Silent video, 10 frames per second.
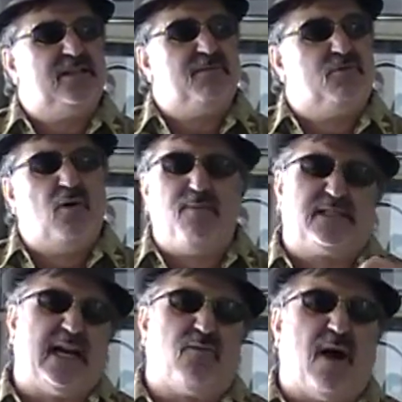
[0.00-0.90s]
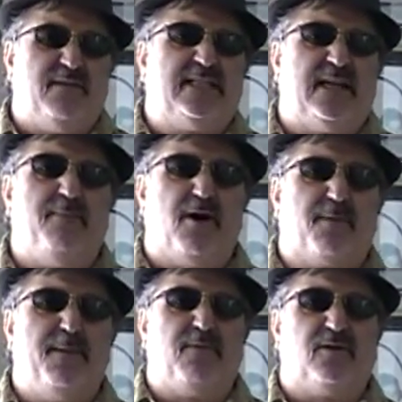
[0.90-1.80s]
Gruber said it right when he said the American
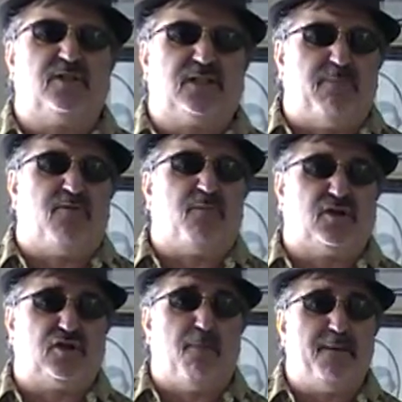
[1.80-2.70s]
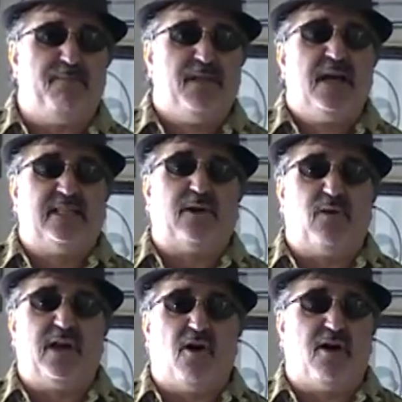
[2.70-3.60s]
people, some of them are stupid. Because they
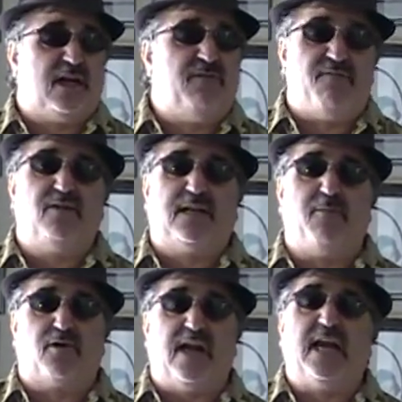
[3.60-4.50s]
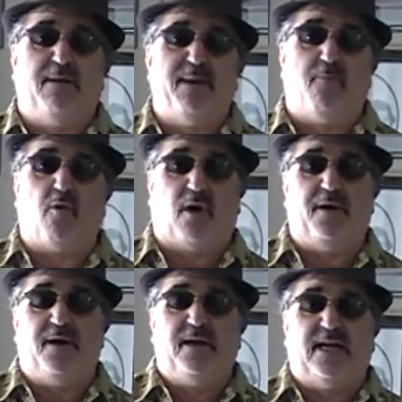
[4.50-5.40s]
really are. If you vote Democrat, you got to be a moron.
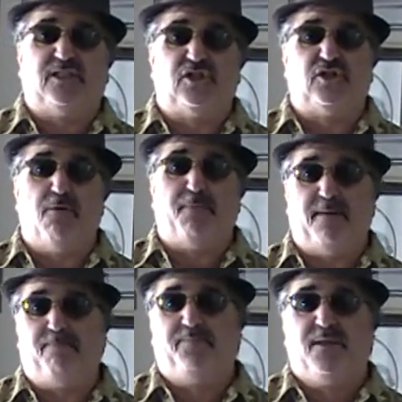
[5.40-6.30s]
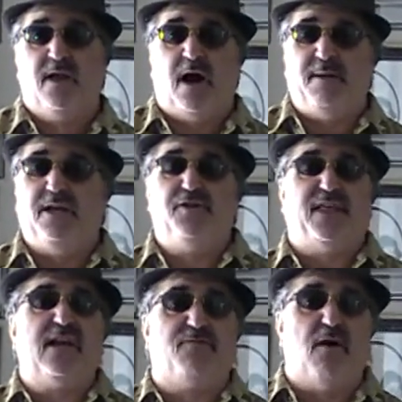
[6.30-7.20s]
Not just stupid. I mean, you
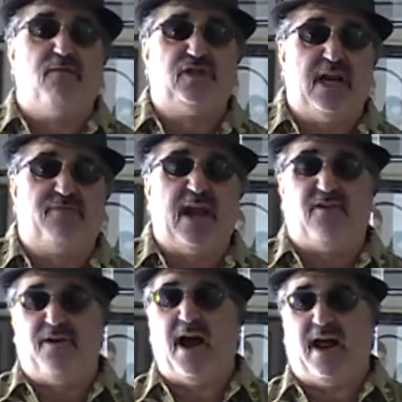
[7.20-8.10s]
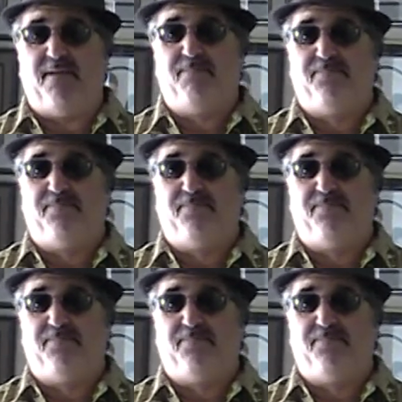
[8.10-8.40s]
think you're voting for JFK, you're not.